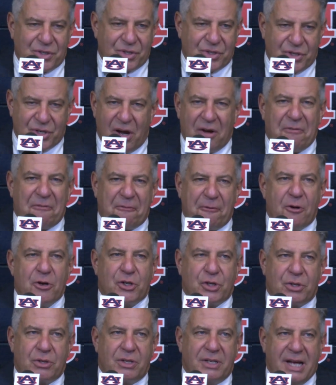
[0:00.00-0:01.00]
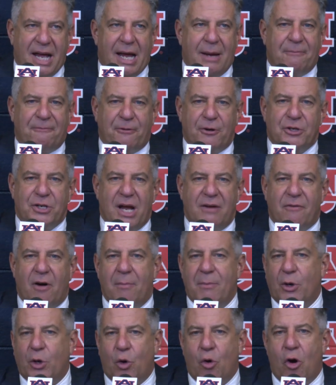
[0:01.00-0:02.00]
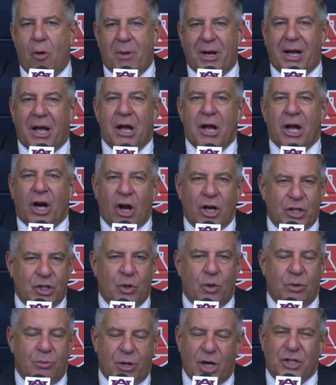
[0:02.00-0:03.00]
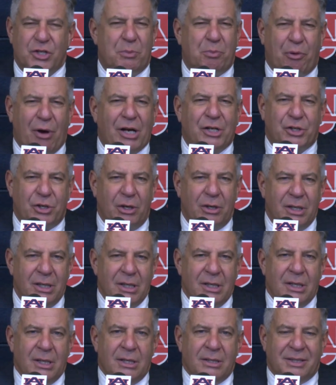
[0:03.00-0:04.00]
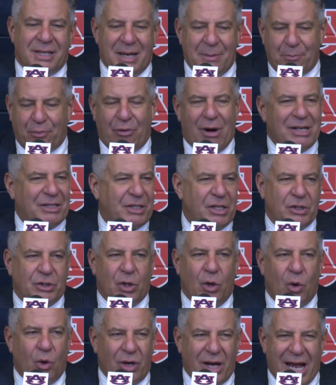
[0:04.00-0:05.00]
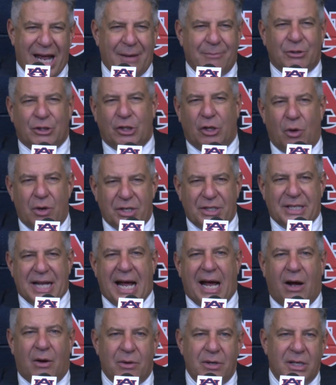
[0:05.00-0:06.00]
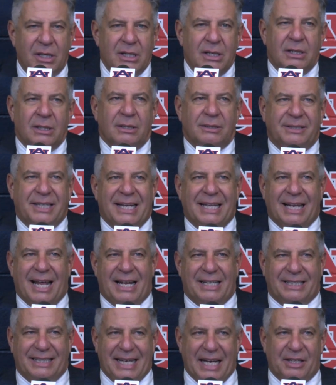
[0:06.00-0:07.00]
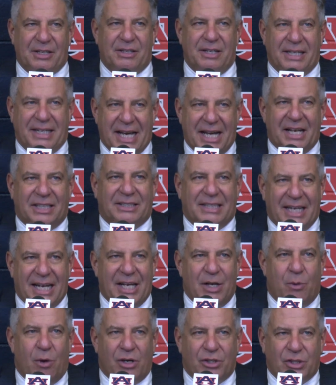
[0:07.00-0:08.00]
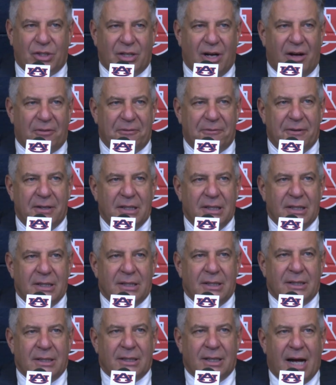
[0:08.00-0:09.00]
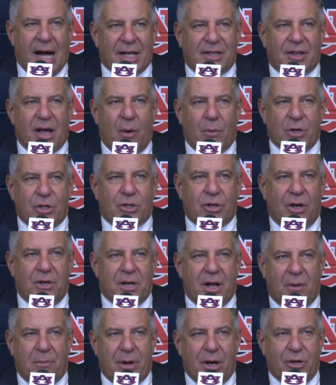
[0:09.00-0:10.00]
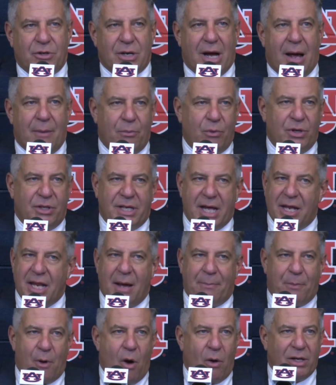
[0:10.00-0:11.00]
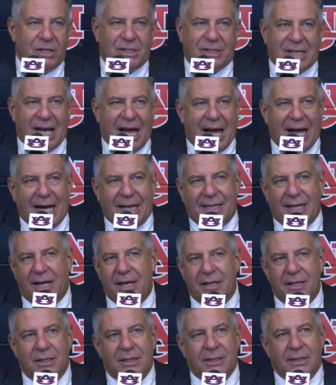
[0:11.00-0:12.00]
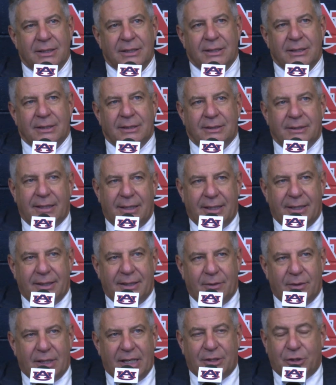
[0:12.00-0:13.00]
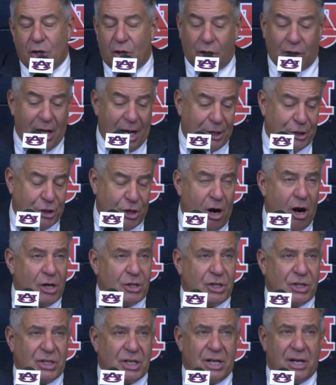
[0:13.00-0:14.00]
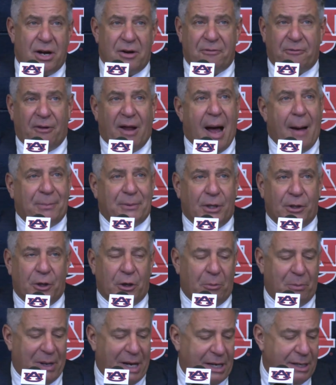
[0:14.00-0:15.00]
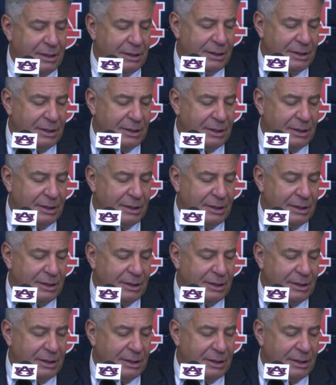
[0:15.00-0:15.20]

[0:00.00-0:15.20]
tough first game for J'Von McCormick because of, the, the pressure. Team pressed us the whole game, slowed us down, didn't let us get, get us into our stuff. I thought we should have done a better job with getting that ball inside. They they, they took a lot of charges in there, flopped a little bit,